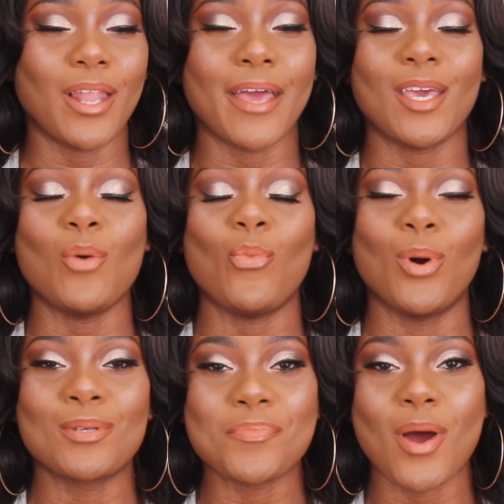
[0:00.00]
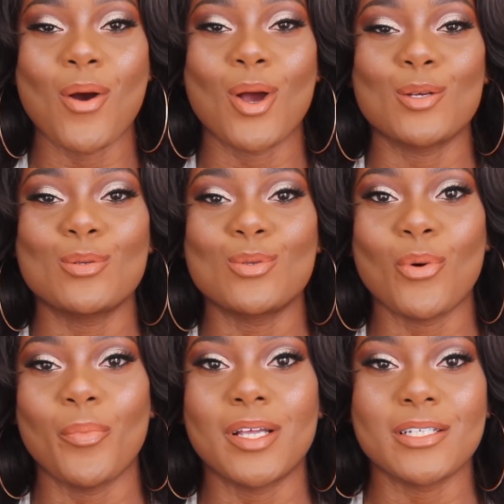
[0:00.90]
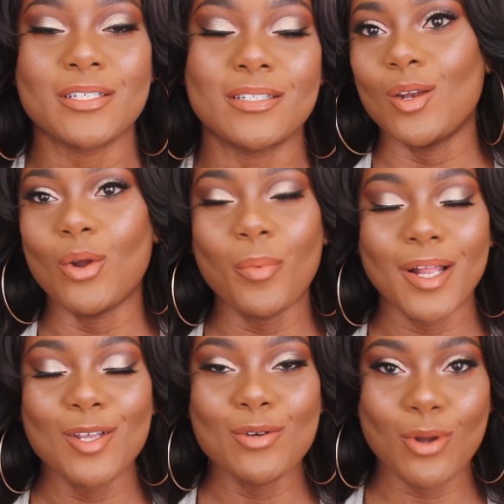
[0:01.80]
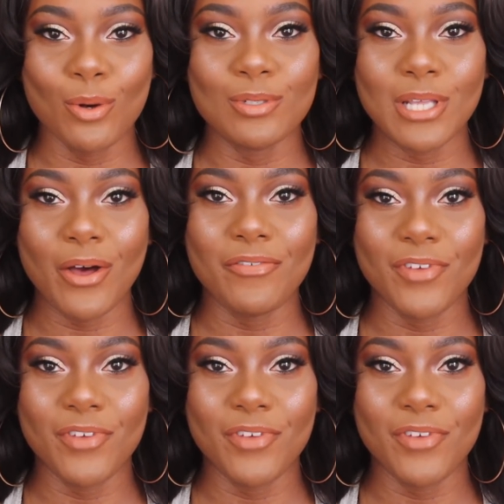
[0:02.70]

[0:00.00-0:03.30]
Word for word: like, it warms my heart so much because nobody knows how it